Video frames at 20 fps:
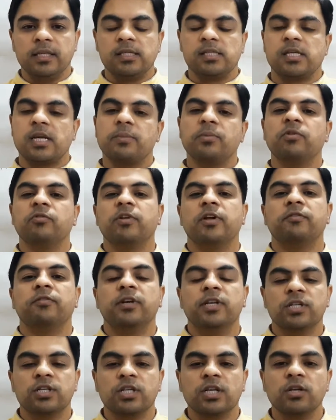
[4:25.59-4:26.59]
This type of
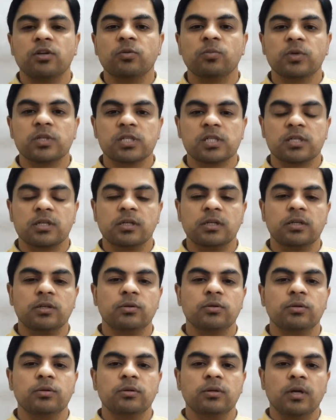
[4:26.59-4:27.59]
definition you must
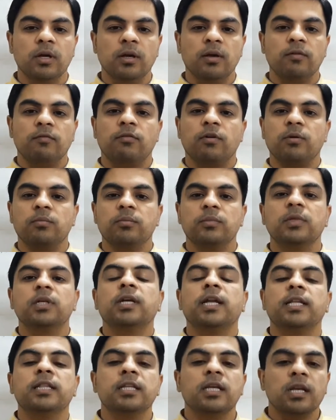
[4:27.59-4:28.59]
know
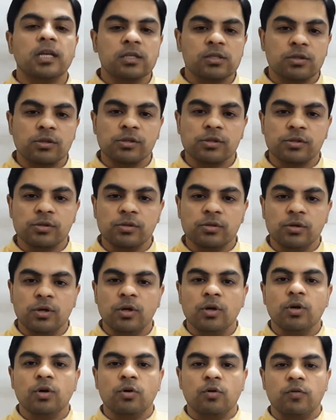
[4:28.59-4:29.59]
from 10th class also.
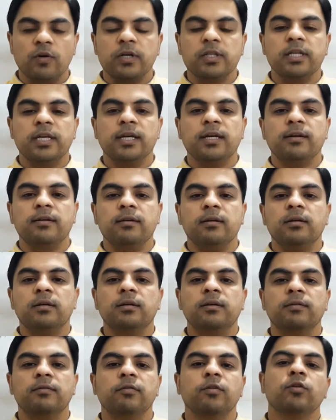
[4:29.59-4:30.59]
Over
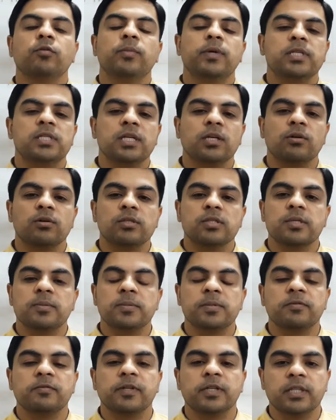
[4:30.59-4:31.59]
there few basic
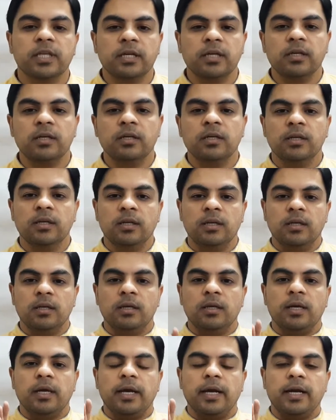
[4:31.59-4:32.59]
concepts were there,
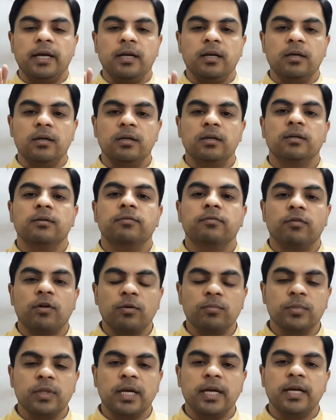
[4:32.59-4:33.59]
and
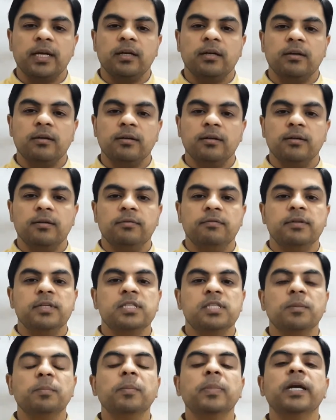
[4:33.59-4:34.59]
from that we
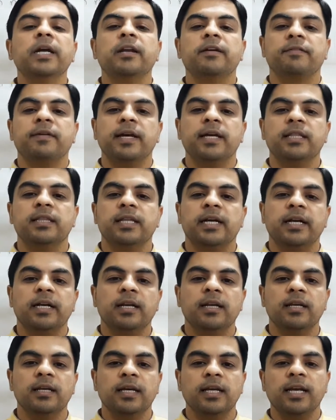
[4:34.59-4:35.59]
simply define
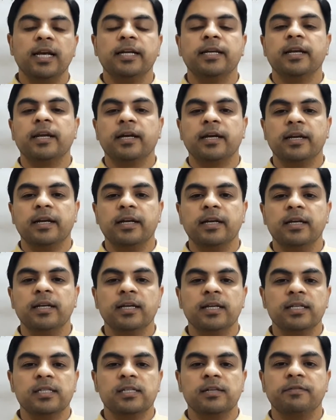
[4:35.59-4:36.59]
that electric current
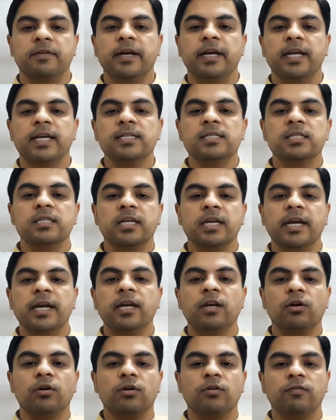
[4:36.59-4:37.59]
is defined as
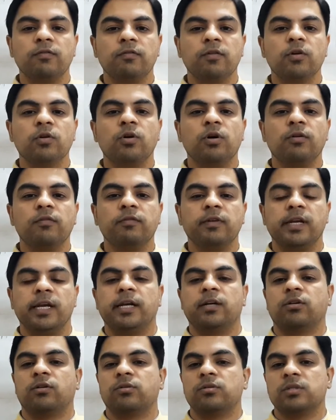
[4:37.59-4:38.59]
rate of flow of
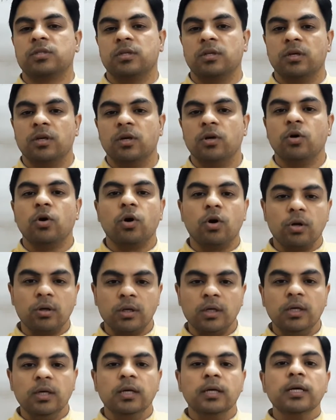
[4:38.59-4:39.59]
electrons
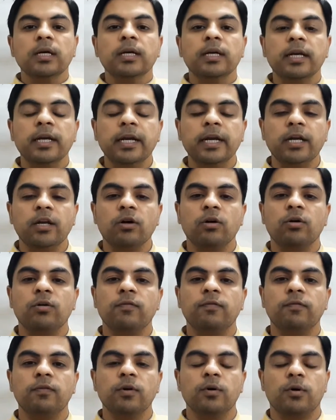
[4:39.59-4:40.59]
or rate
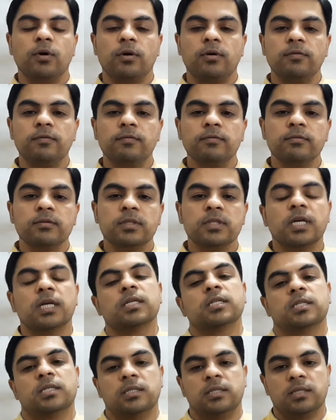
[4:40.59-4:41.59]
of flow of
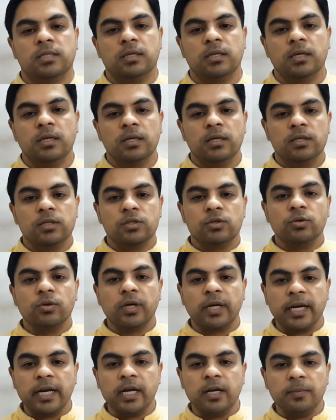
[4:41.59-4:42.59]
charges. So
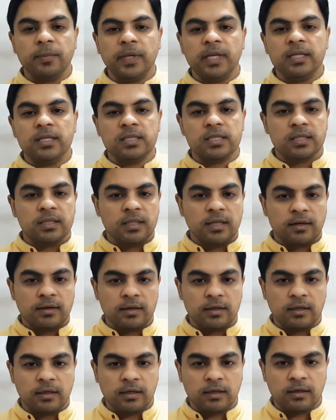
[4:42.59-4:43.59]
rate means
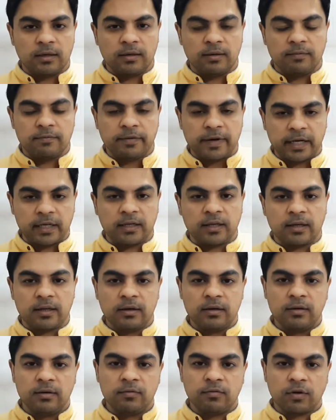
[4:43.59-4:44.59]
the
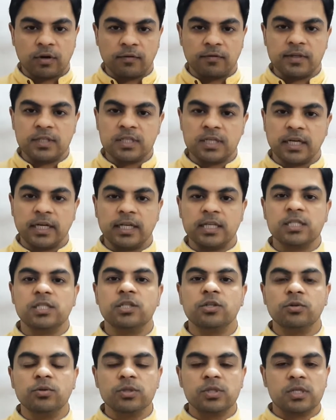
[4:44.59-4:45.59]
factor for which it
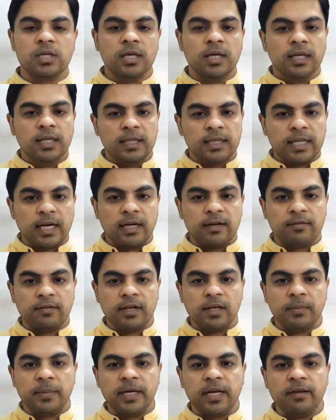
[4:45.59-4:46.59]
is used, that
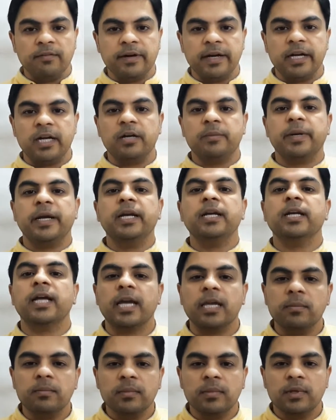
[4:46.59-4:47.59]
will be divided by
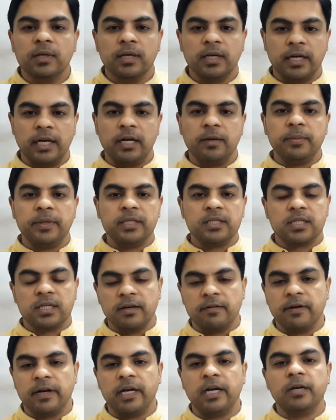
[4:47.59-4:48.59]
time. Rate means
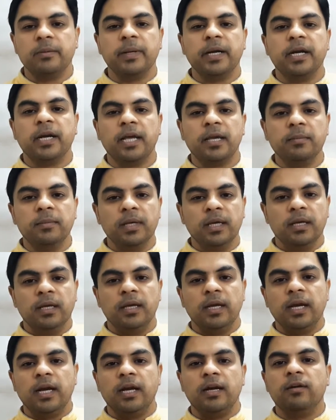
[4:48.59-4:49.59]
divided by time,
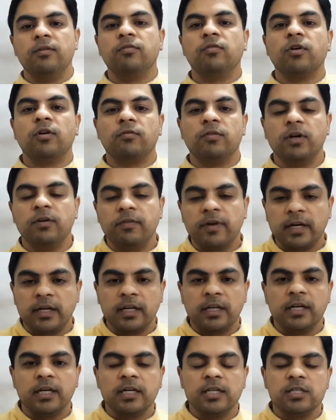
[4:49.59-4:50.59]
and for what
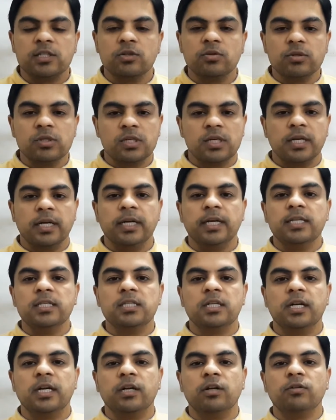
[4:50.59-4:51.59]
factor it is used, it
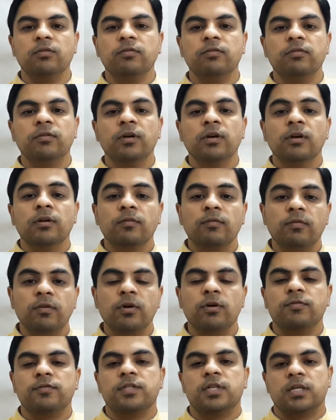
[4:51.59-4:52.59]
is rate of
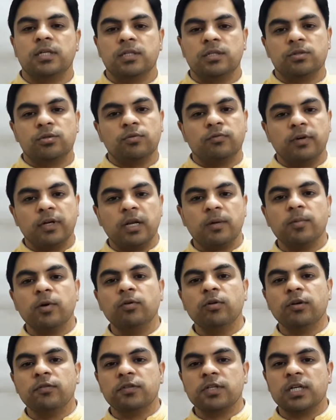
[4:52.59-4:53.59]
flow of charge. So what
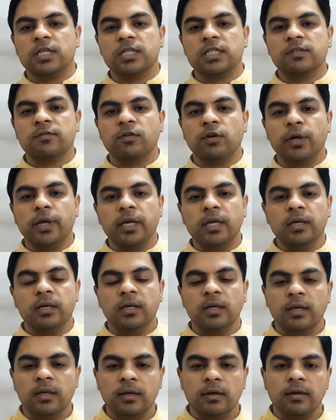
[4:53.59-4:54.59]
amount of charge is
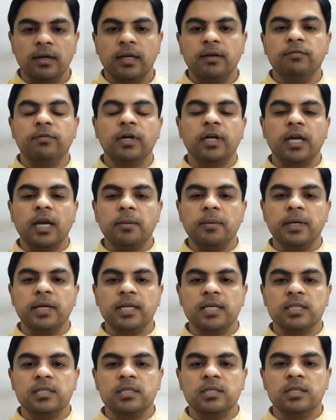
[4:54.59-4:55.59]
flowing, in what time it
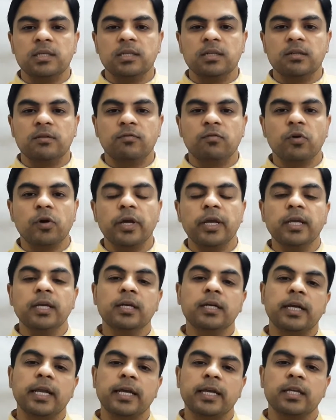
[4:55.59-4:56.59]
is
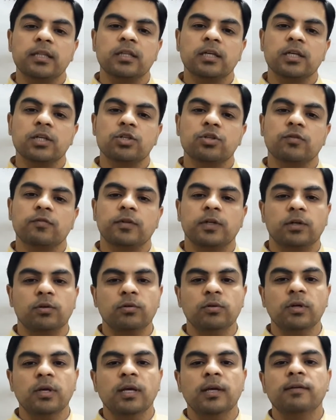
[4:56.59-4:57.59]
flowing, taking the ratio of the
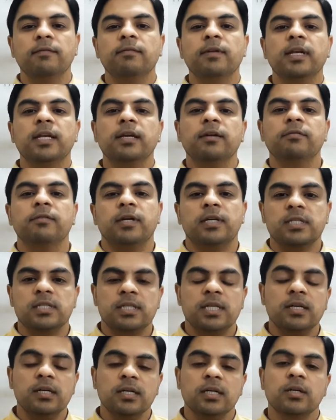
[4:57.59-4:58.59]
two will give us
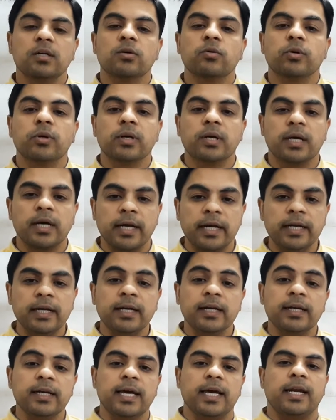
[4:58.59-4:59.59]
the
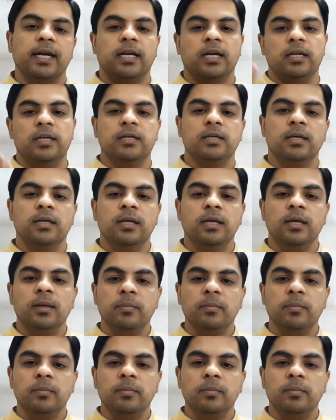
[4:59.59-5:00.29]
current directly.